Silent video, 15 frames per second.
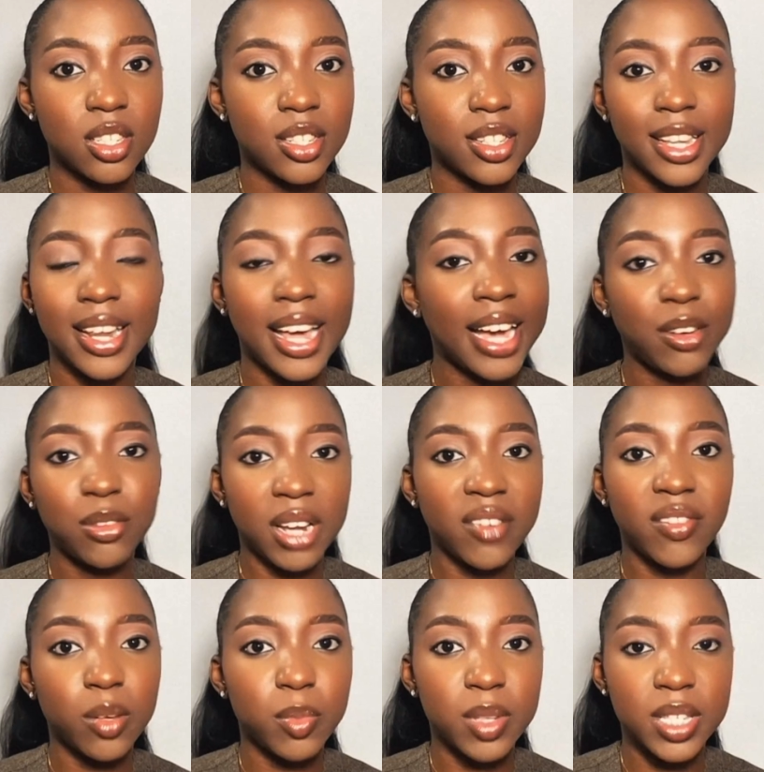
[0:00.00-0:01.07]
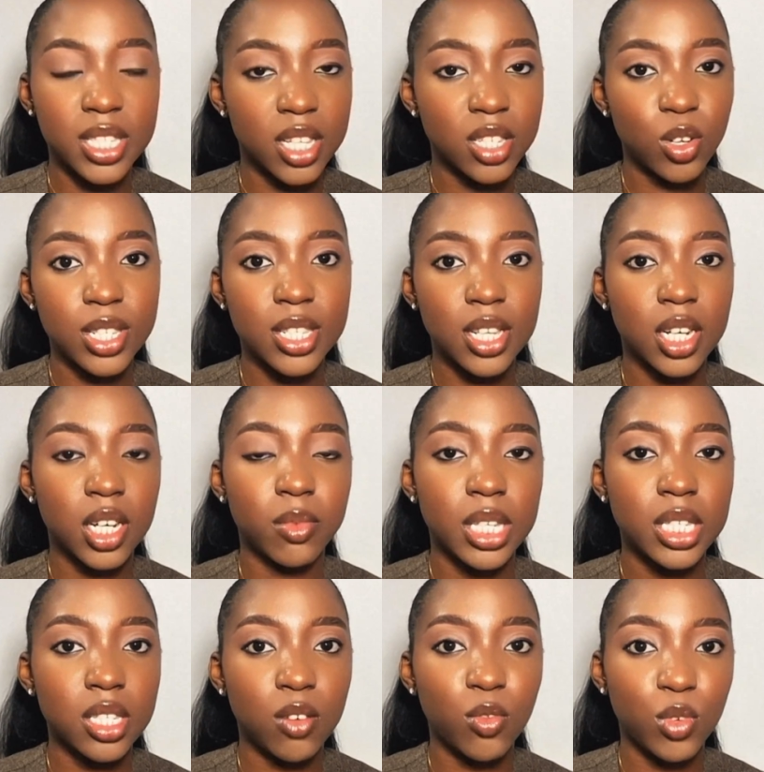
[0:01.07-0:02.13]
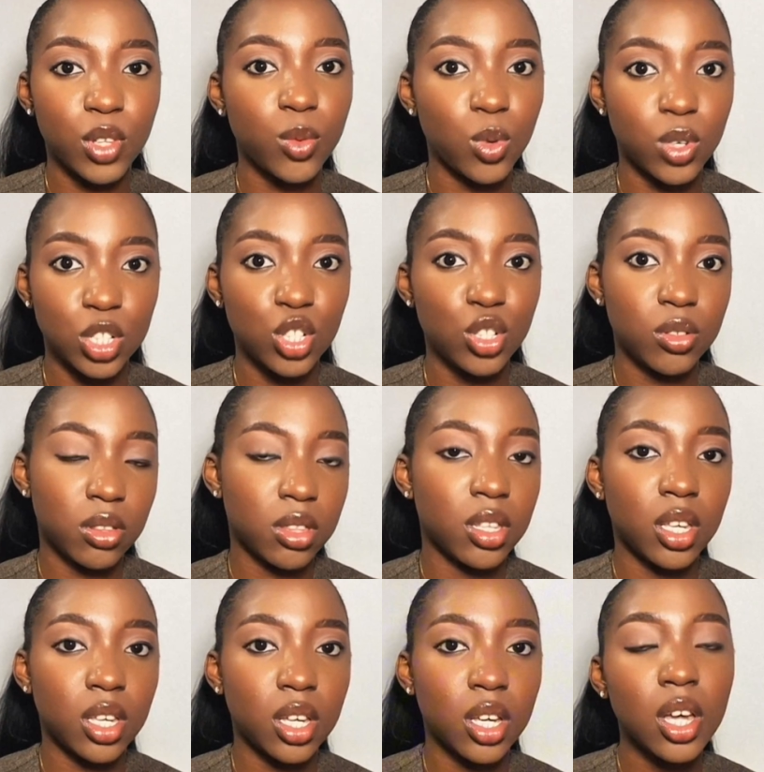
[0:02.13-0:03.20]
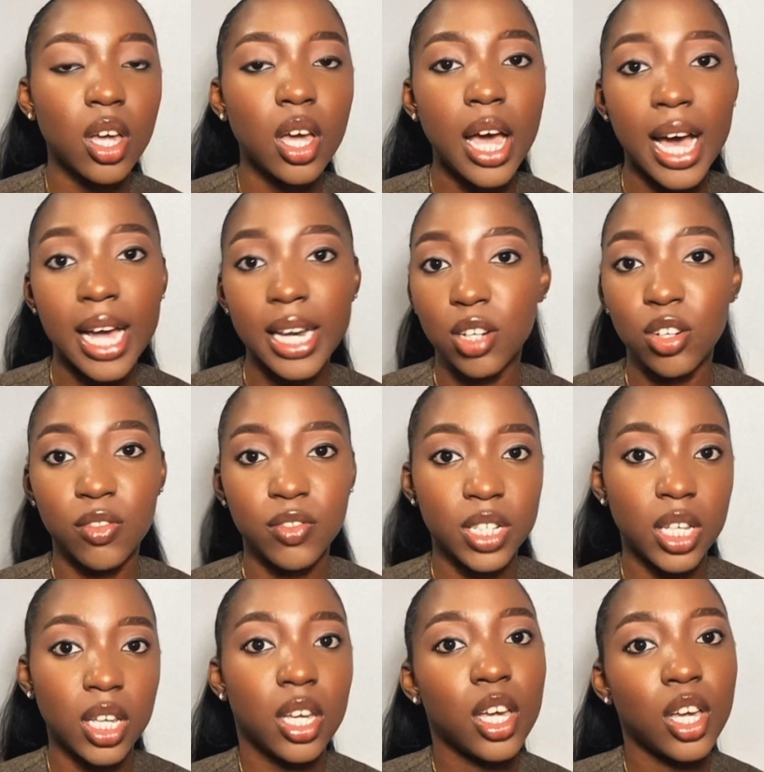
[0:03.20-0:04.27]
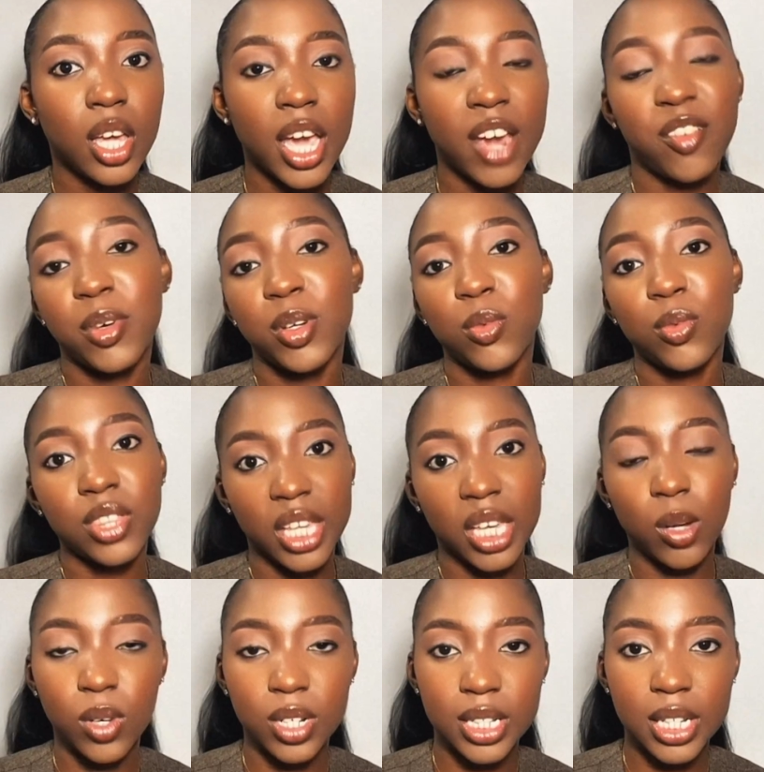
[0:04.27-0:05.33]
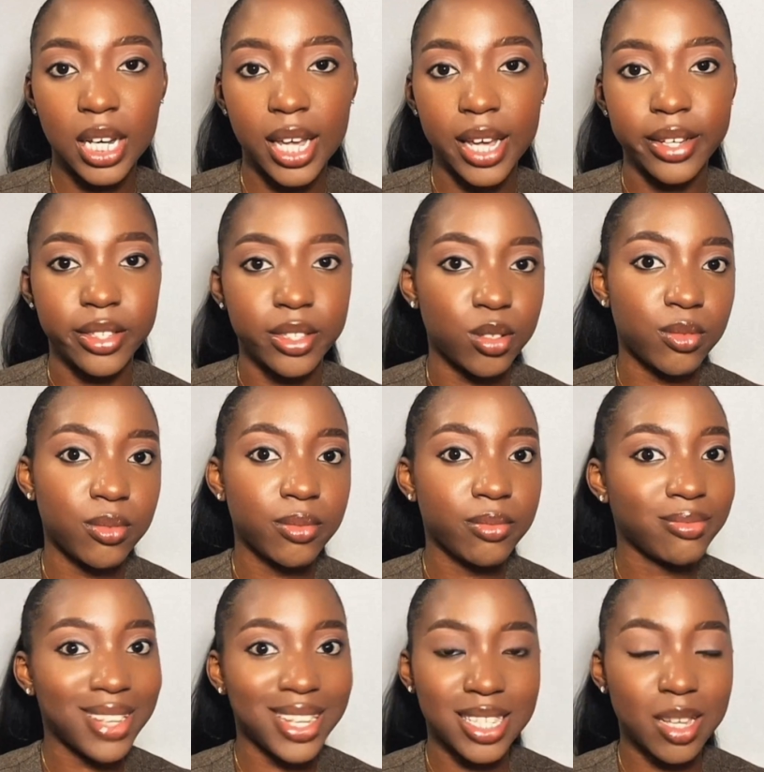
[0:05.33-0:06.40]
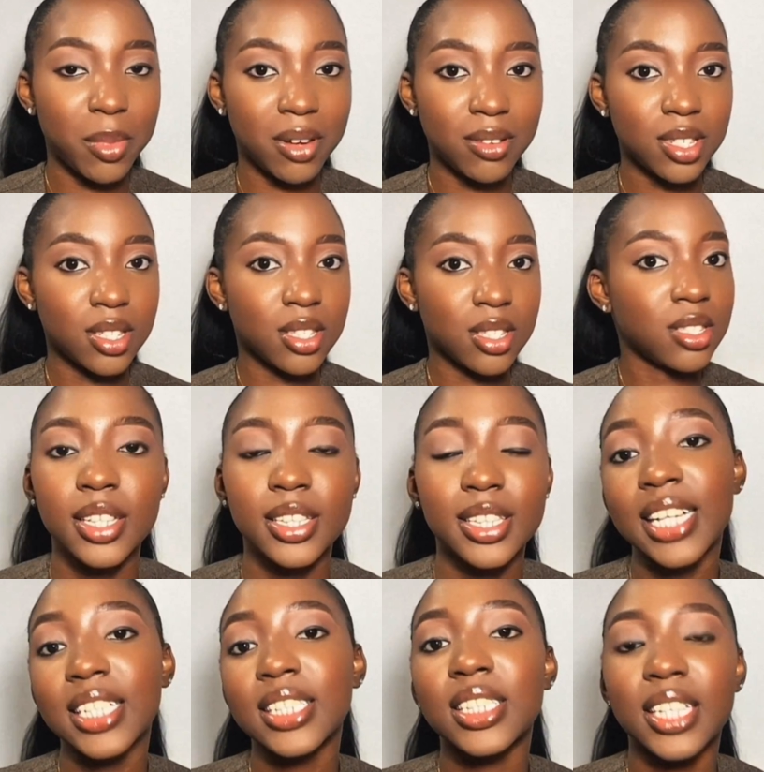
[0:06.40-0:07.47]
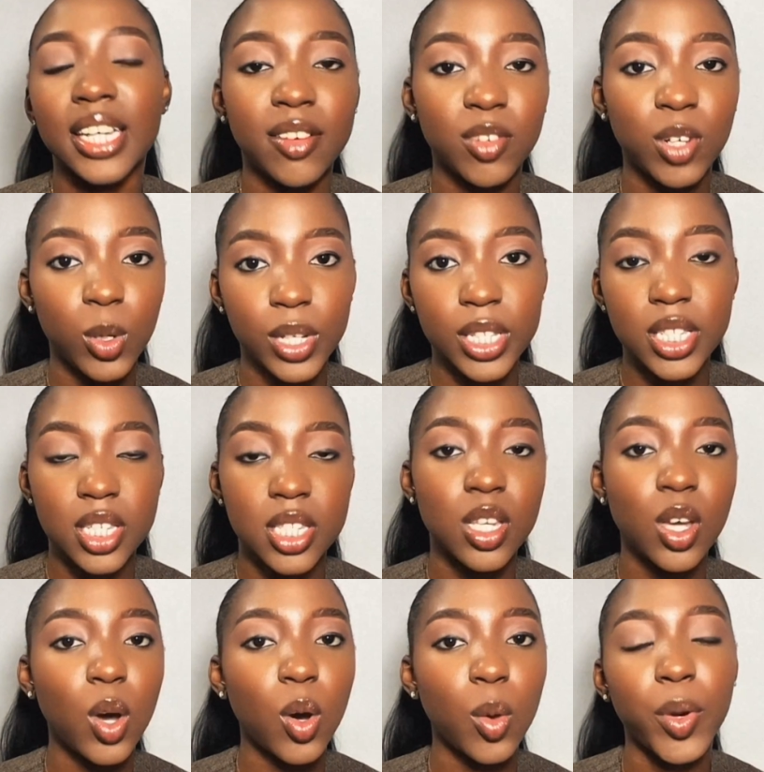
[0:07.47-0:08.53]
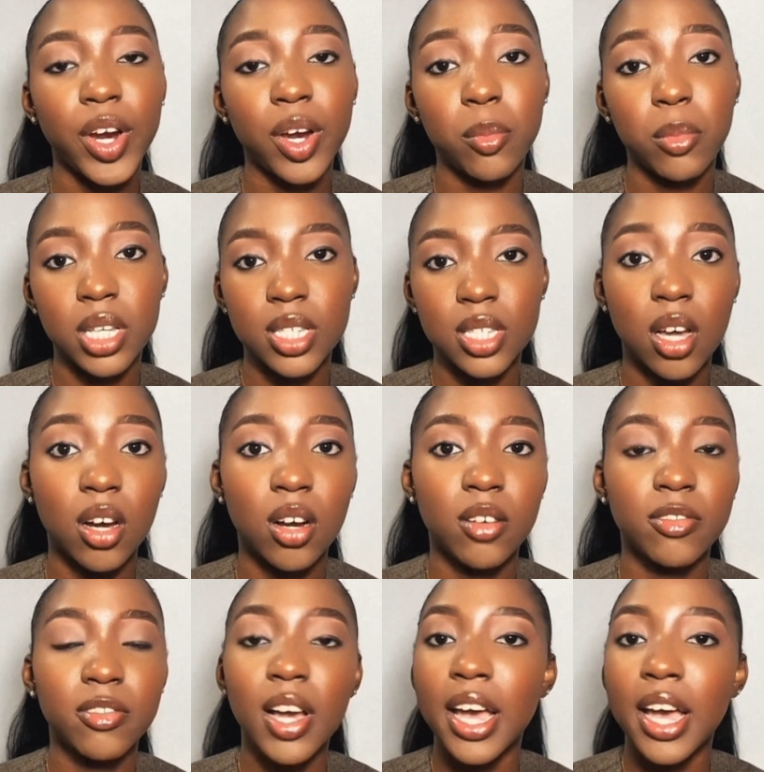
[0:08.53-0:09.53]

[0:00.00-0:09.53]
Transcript: then I don't have any business concerning myself with what you think. At the end of the day, everybody will think what they like, so that's about it. The next thing I have quit is comparing myself.